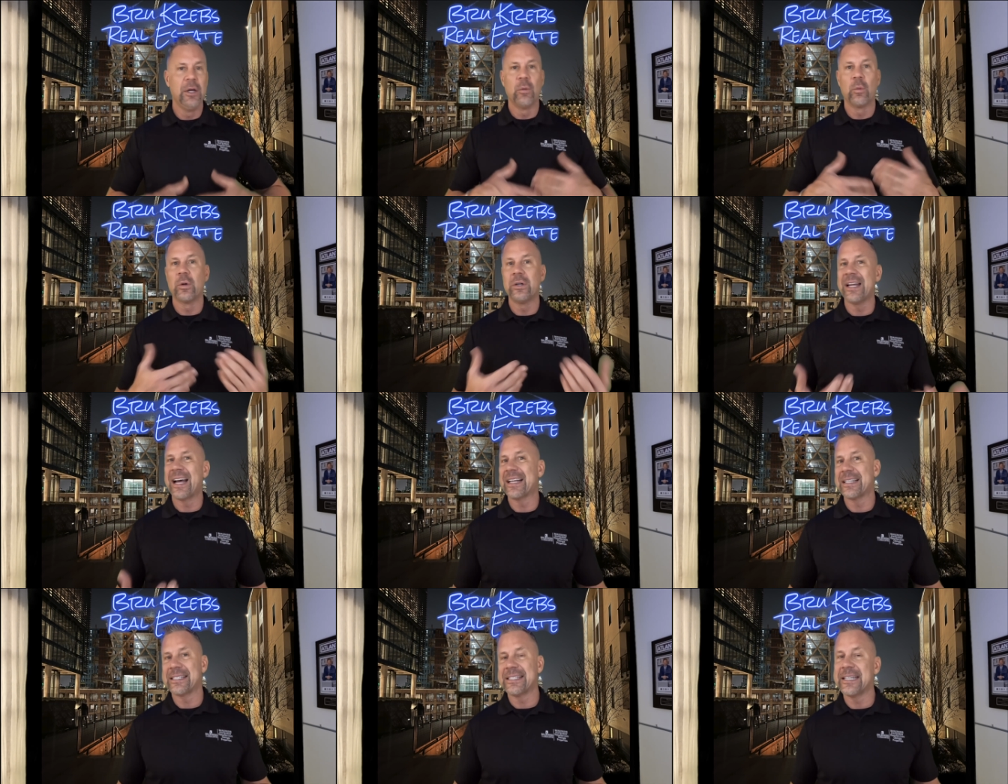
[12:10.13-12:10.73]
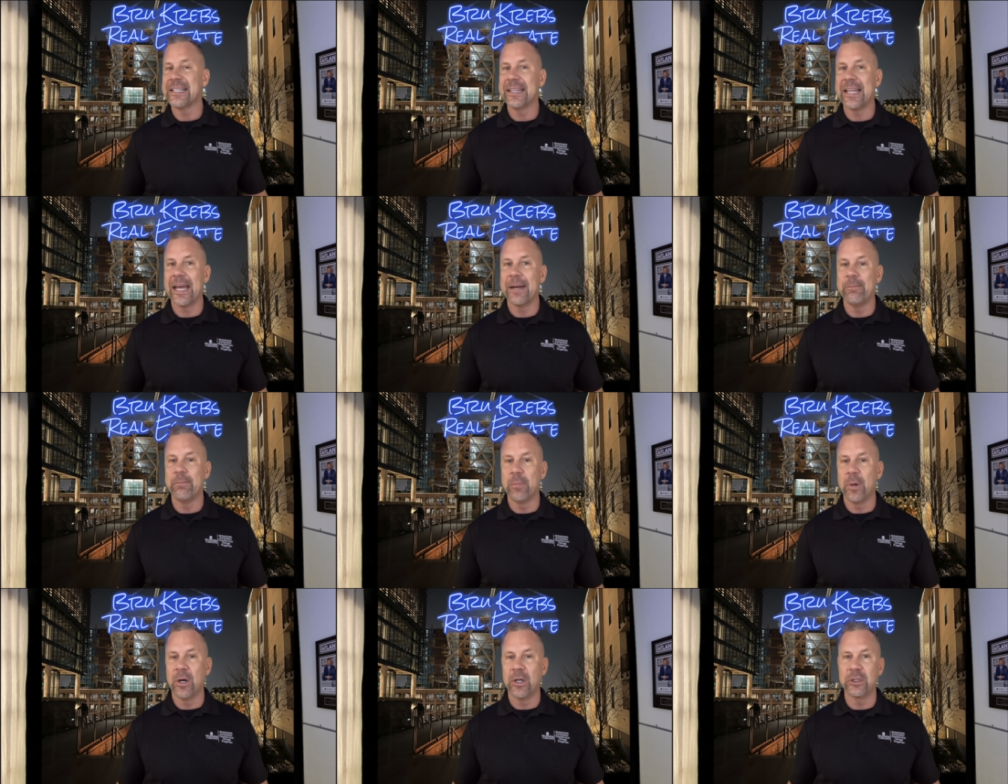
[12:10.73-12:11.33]
We're not seeing that
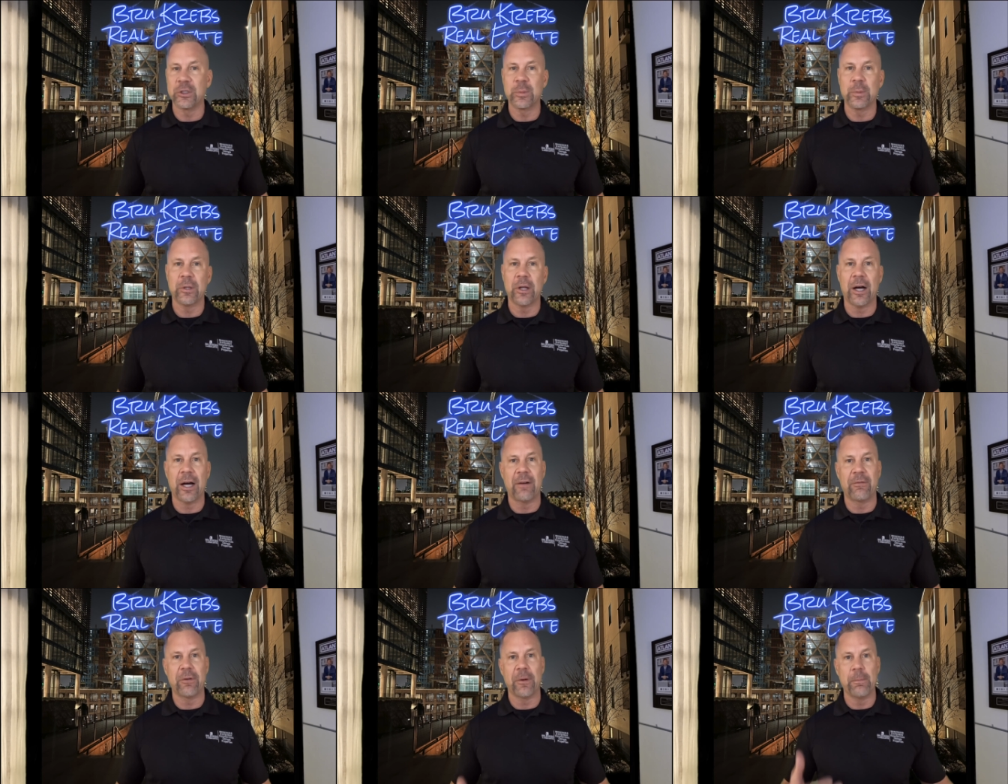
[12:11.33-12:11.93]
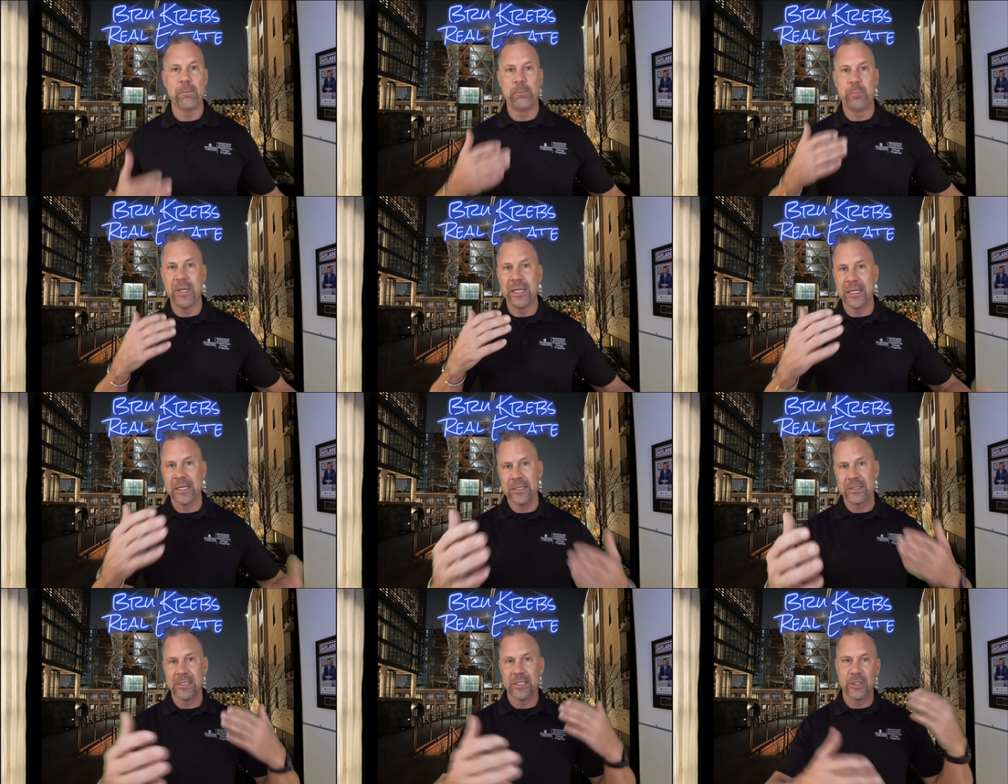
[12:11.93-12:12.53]
multiple offer
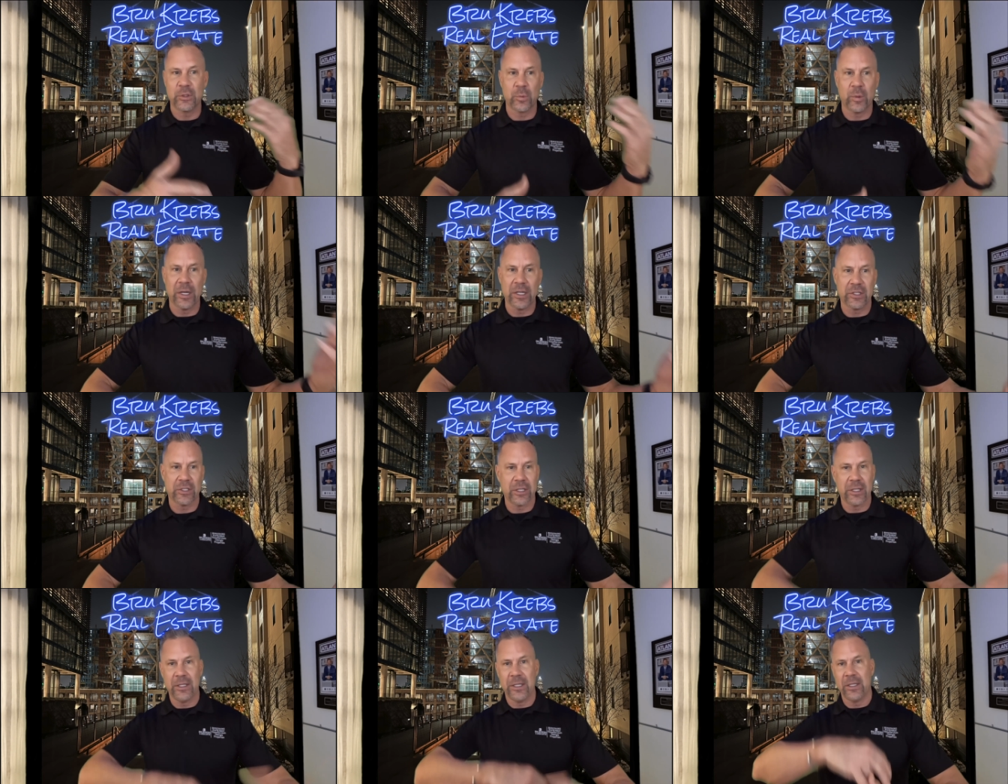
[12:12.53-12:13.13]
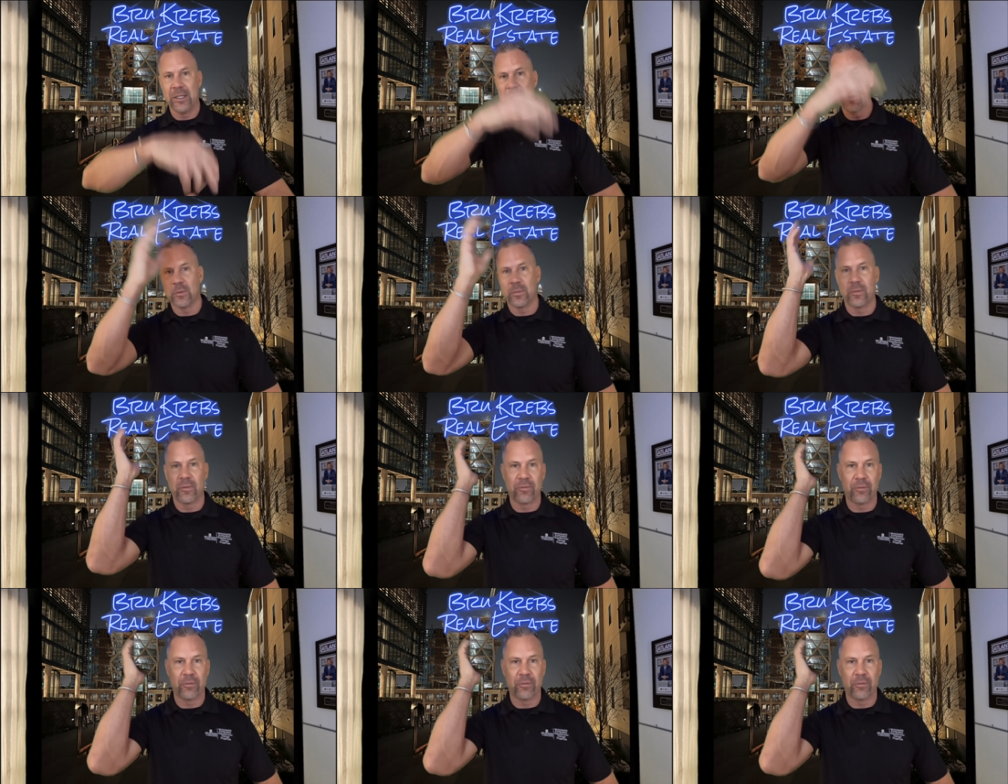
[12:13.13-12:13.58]
bidding situation and those